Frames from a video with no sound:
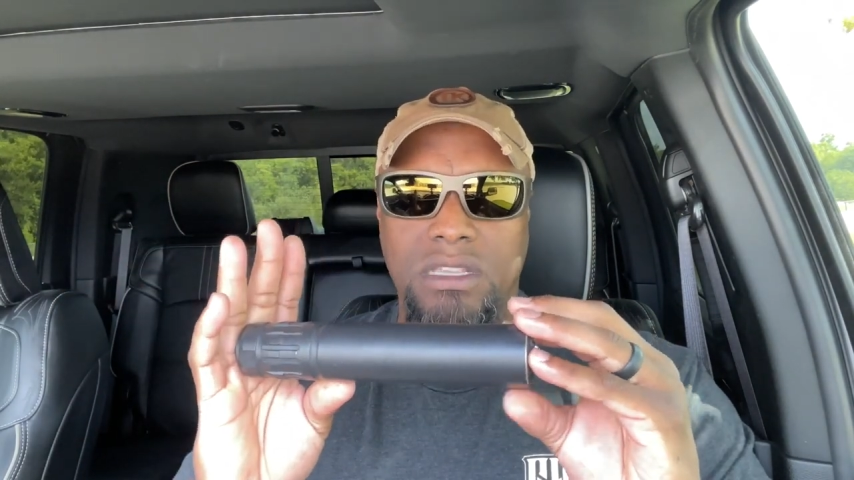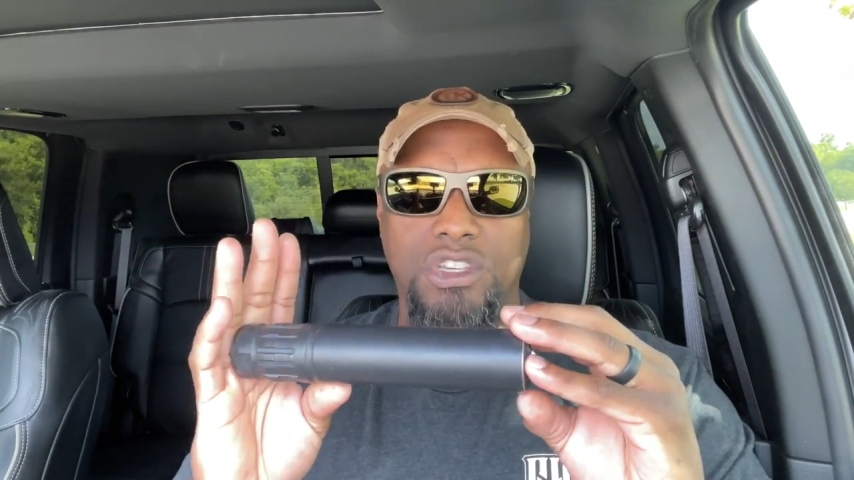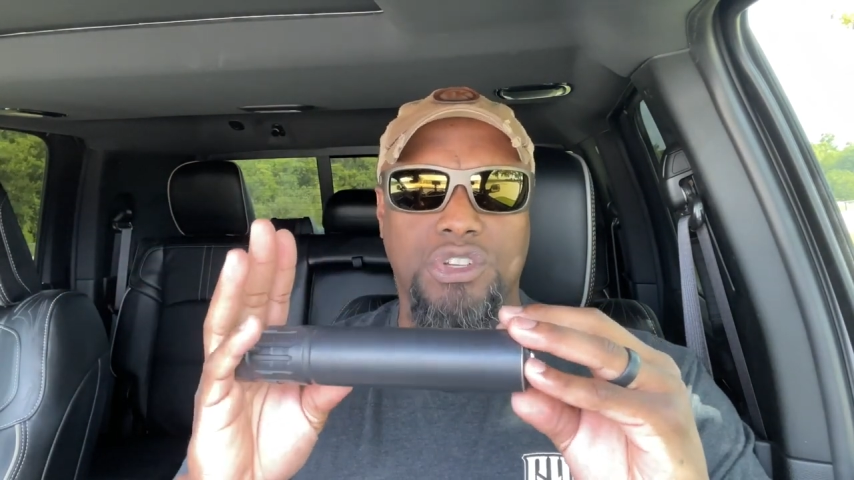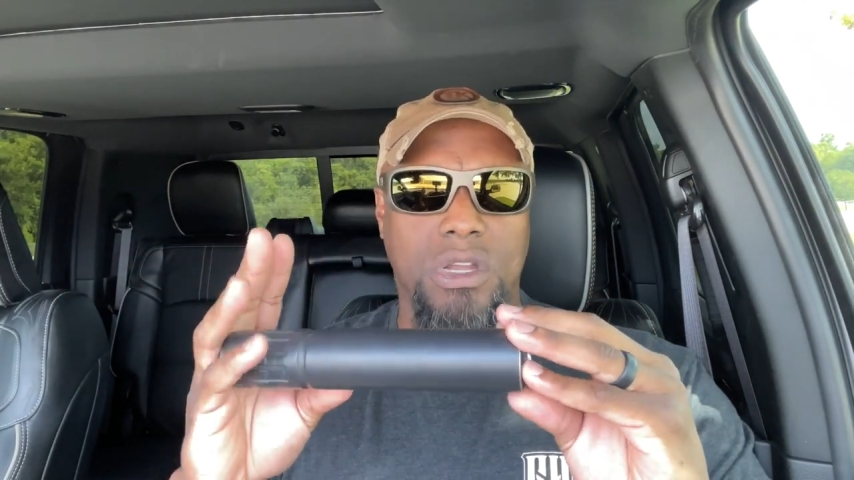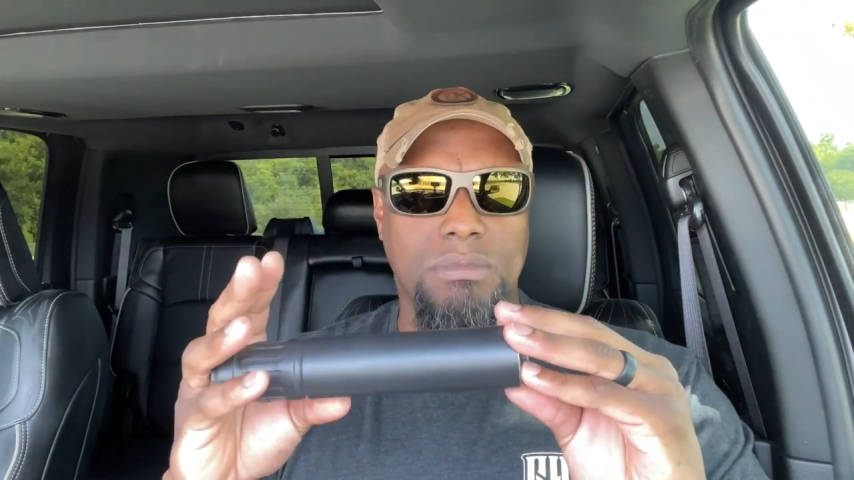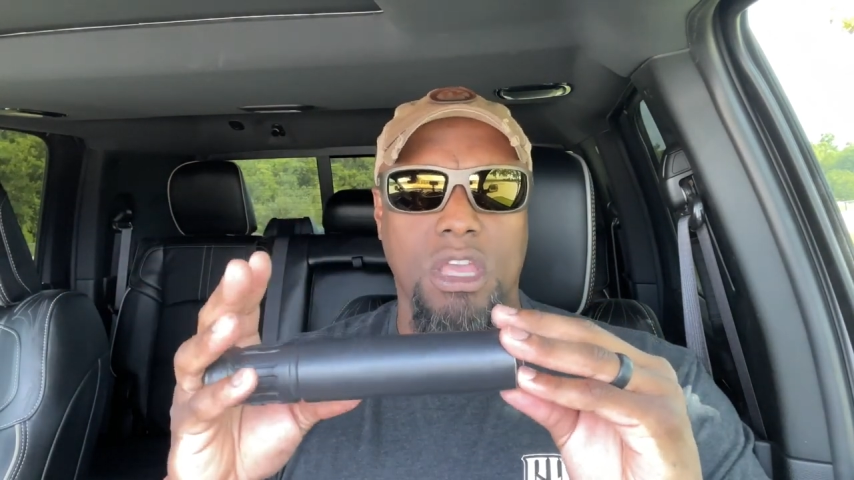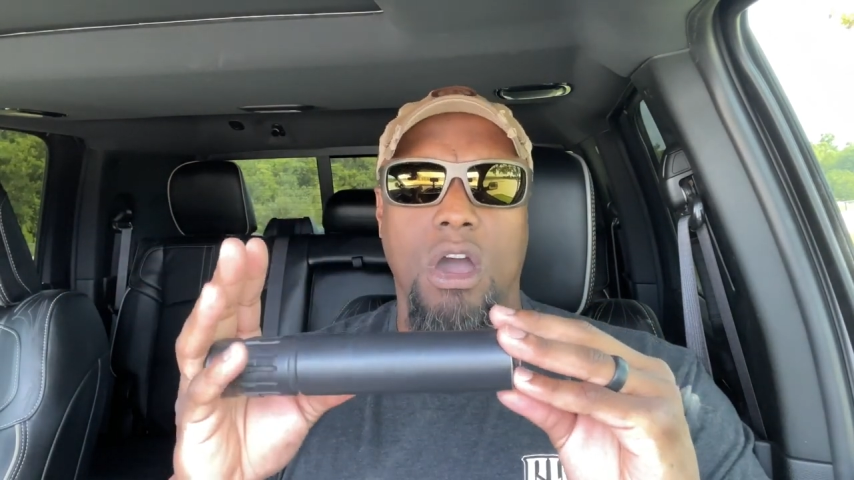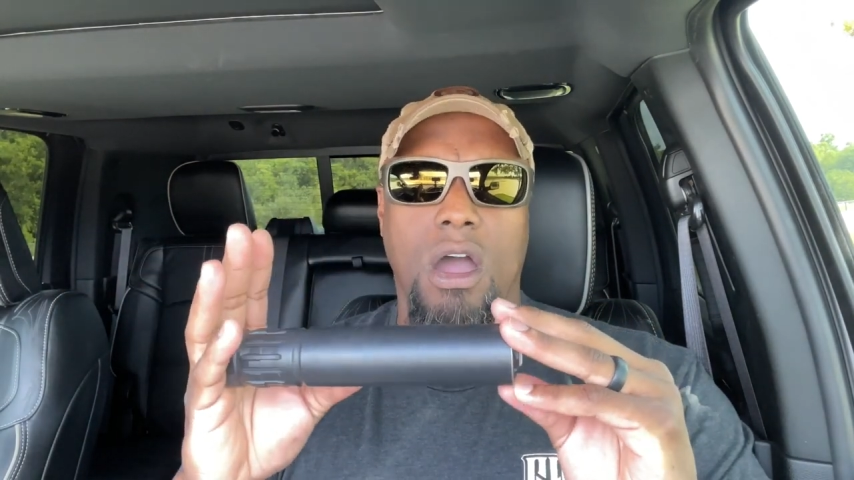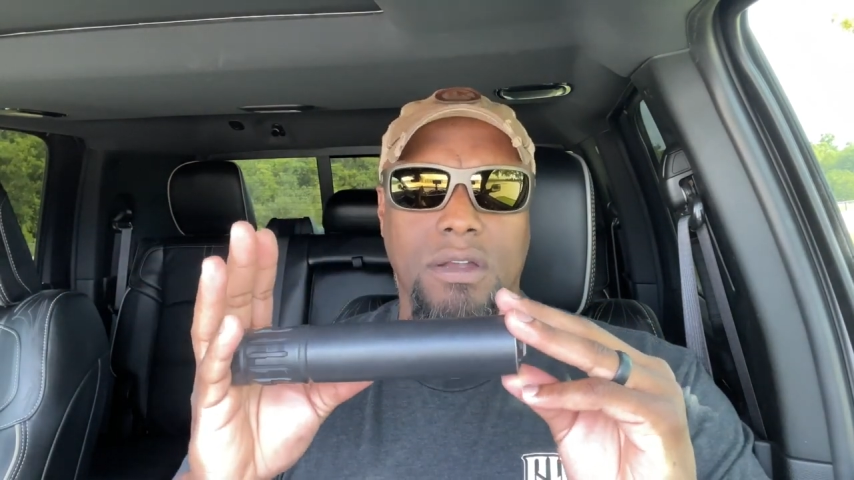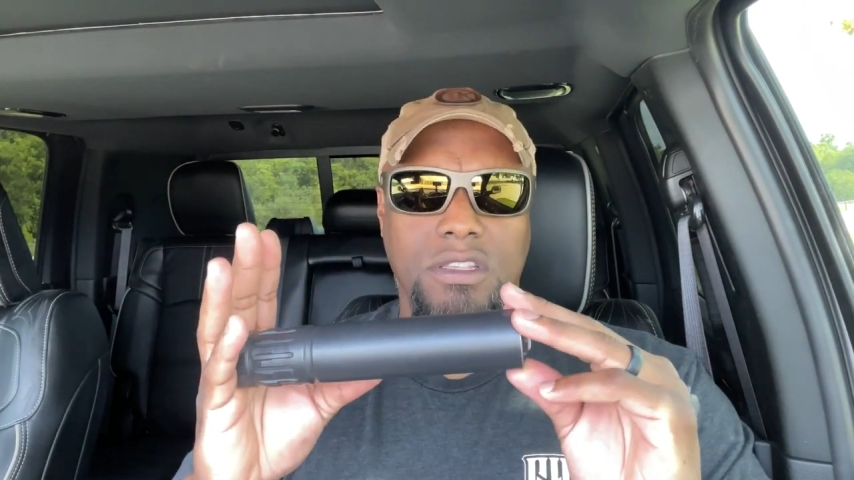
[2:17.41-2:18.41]
extremely
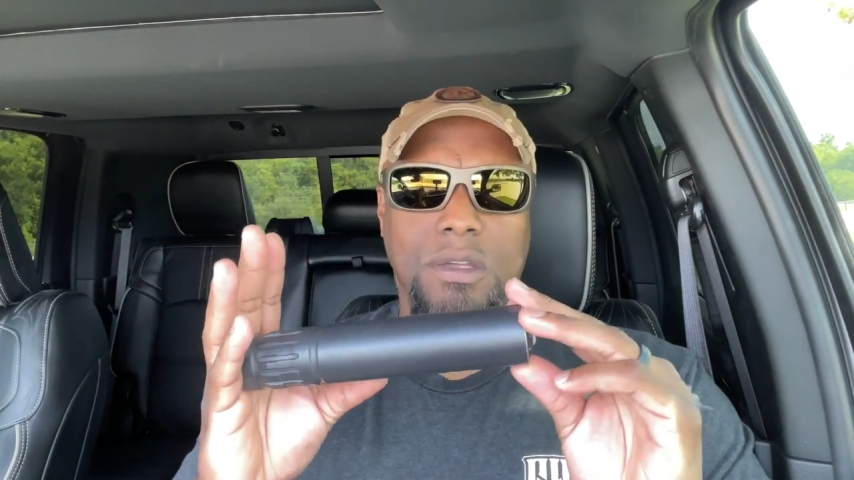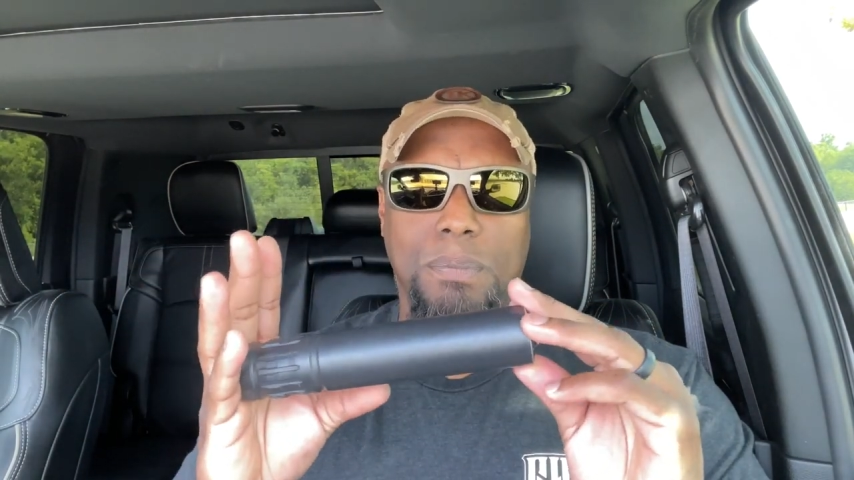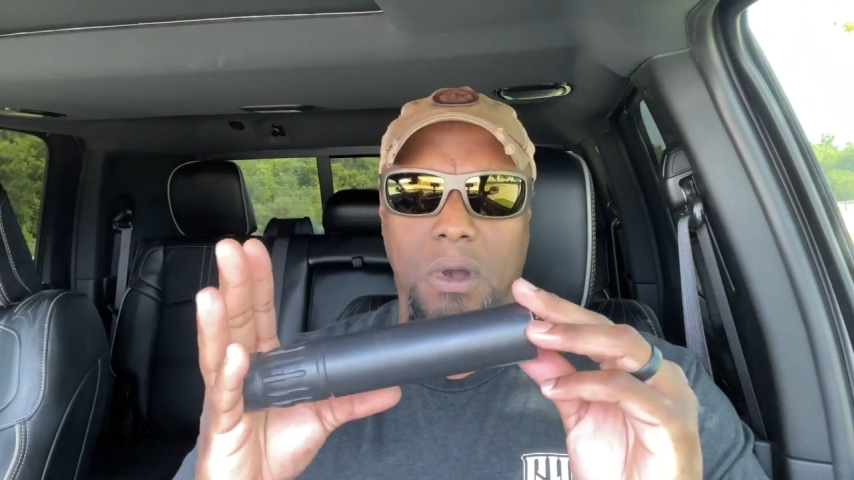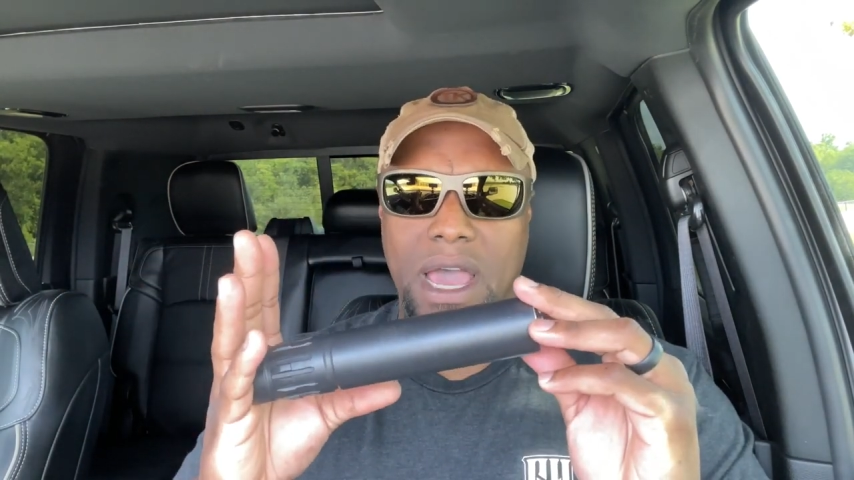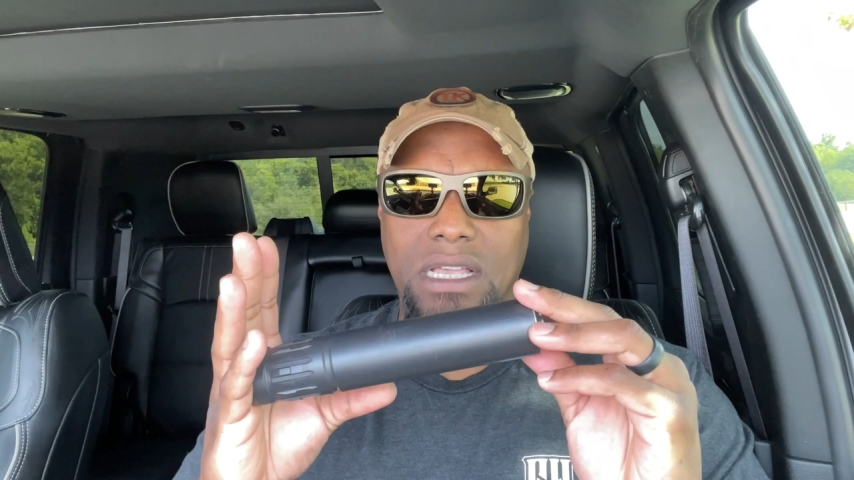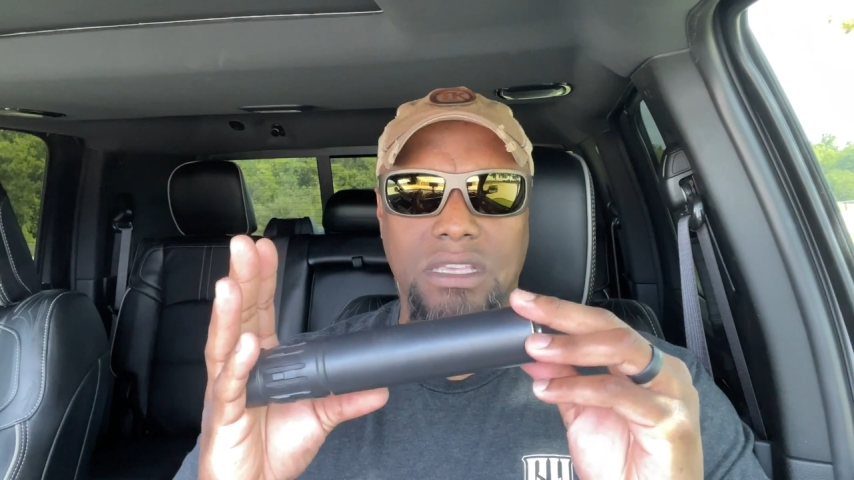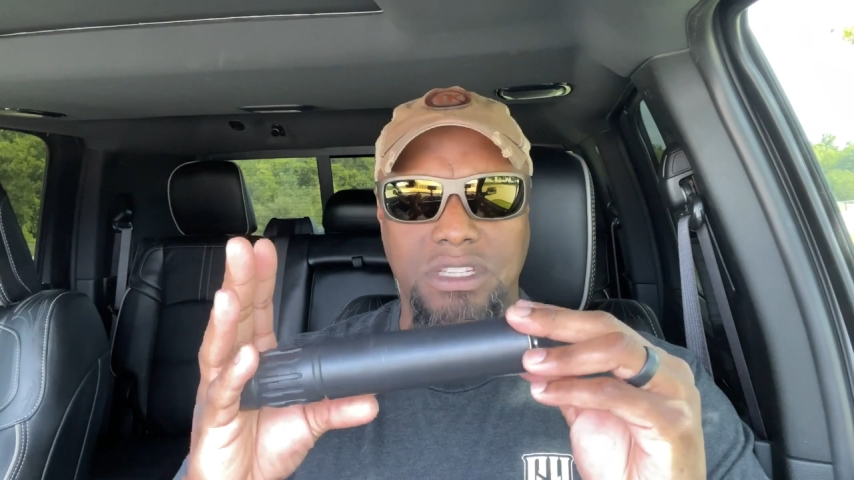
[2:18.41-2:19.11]
hard to suppress.